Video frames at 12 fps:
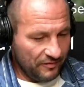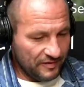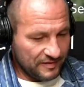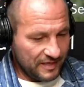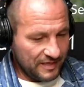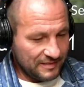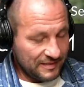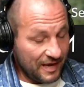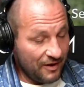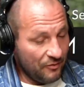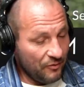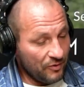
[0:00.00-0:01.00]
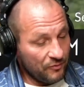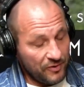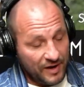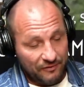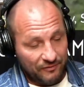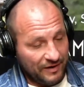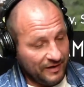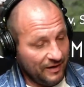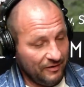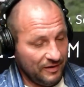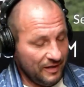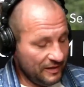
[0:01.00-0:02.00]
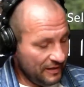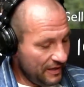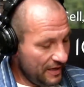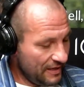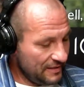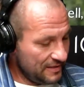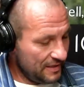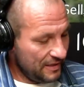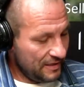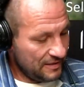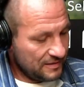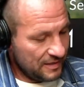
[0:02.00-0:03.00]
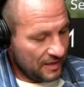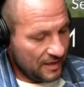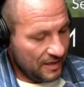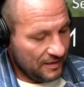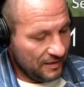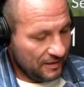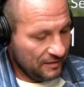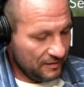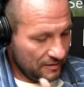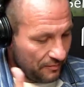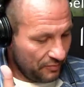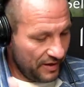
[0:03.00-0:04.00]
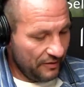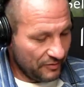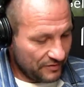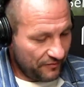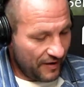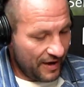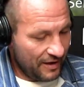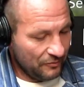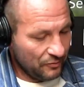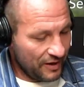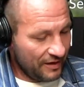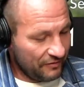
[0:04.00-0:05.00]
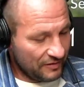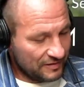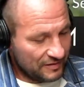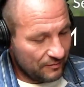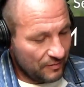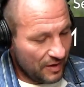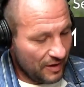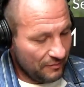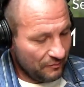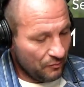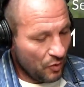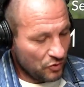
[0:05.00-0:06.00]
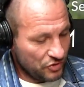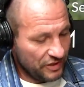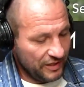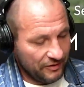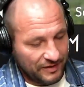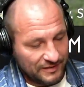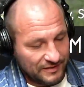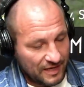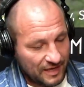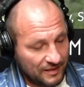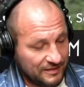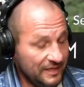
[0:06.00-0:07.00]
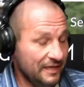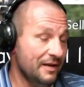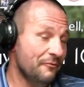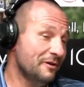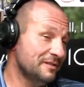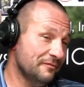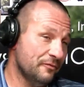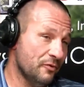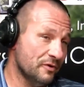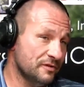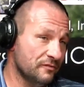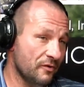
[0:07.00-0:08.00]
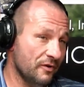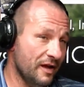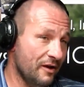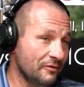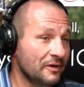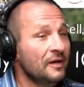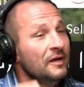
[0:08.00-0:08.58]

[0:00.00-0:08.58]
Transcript: of this case. Now, where we're at right now in, in the case is uh, the complaint was filed. We're having some uh, motion hearings on it. CNN wants, of course, throw it out